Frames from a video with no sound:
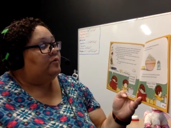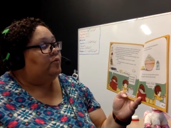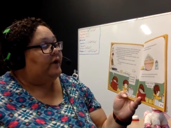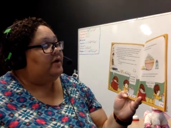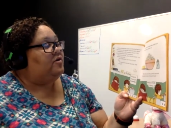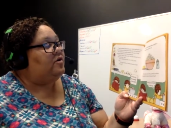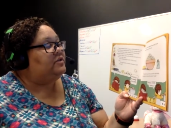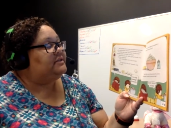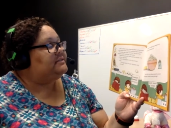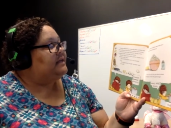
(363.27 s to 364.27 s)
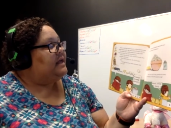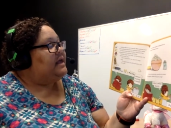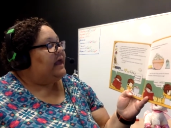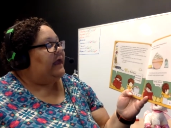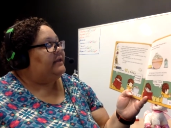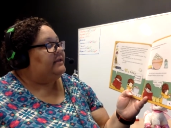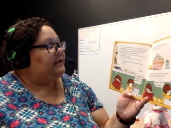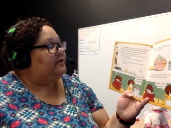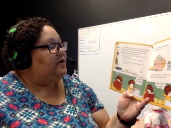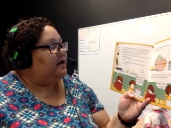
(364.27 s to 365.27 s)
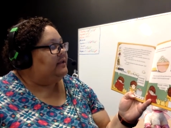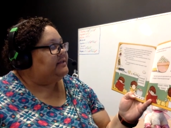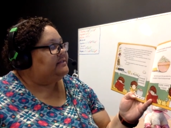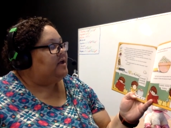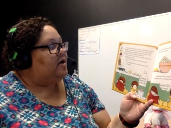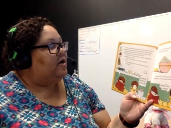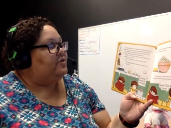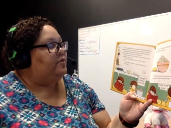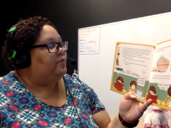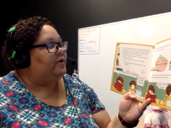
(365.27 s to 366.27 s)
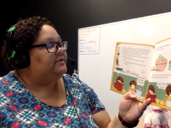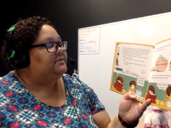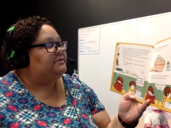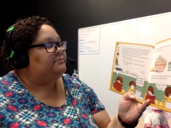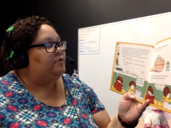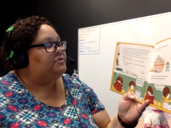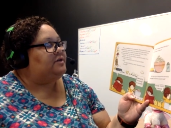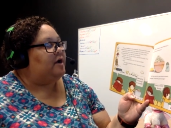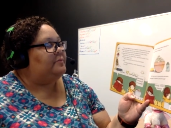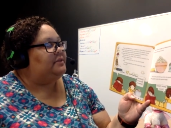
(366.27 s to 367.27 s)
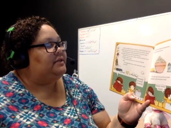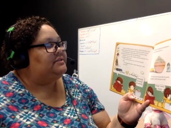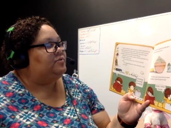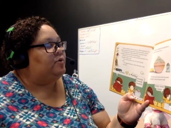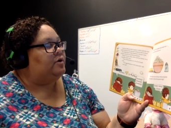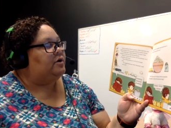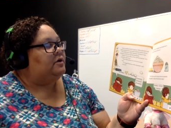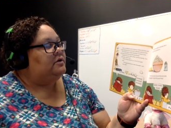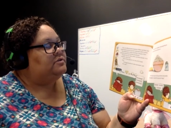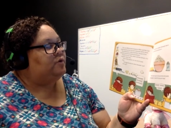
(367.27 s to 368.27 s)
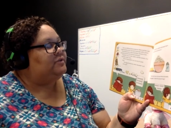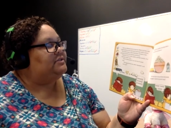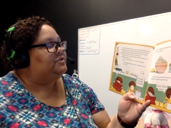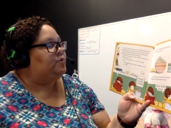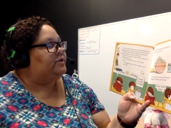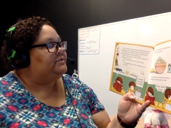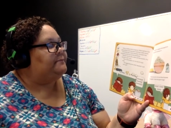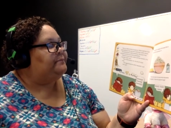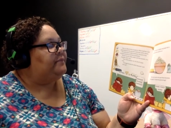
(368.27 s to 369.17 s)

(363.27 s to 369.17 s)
White holus and yellow holus are the ones most commonly store, sold in stores.